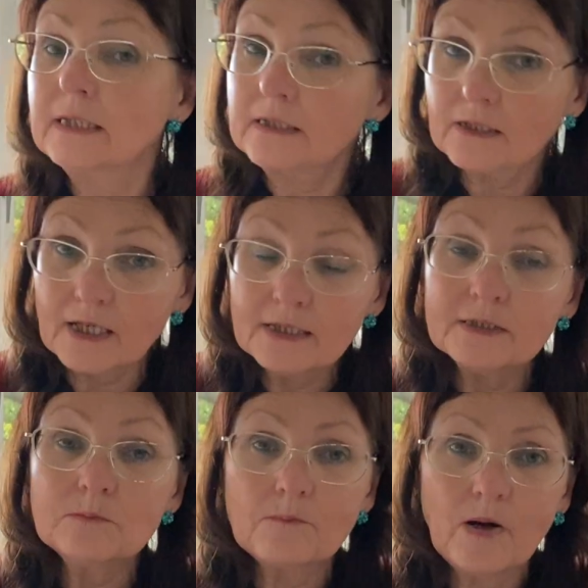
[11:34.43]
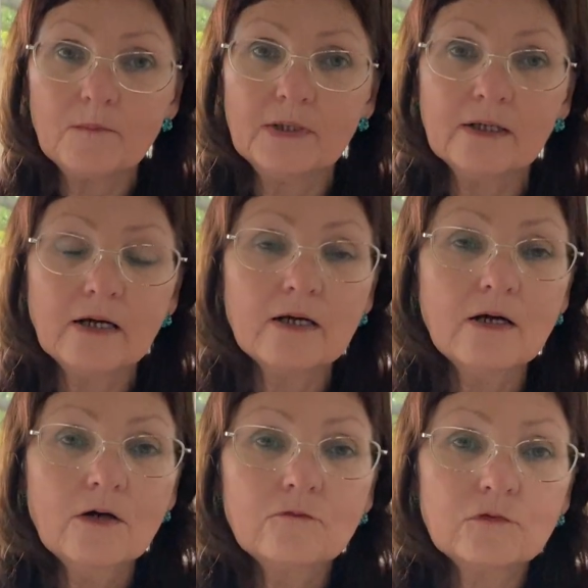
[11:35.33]
cry in public,
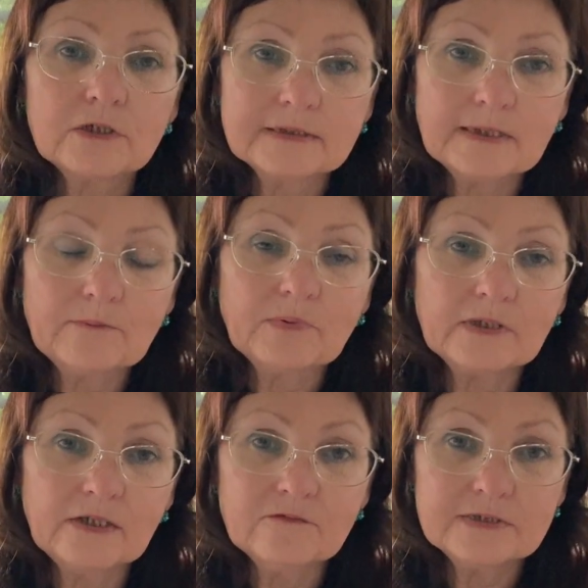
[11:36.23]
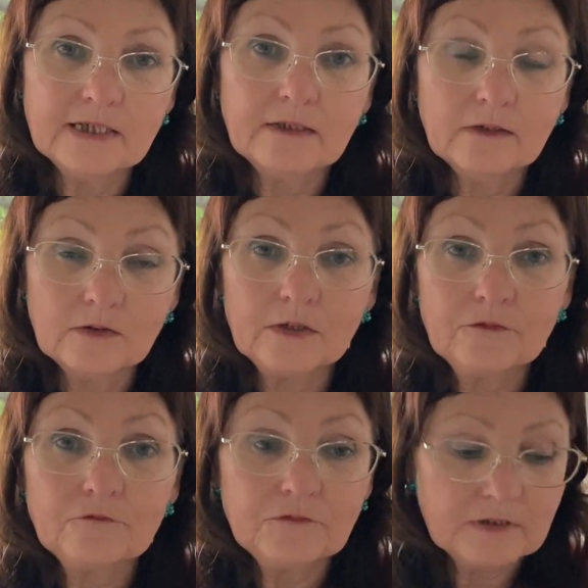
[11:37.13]
for example, if they
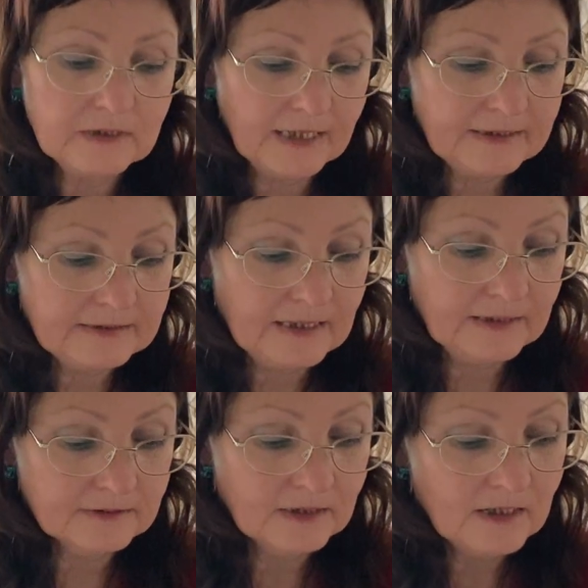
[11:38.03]
feel like that.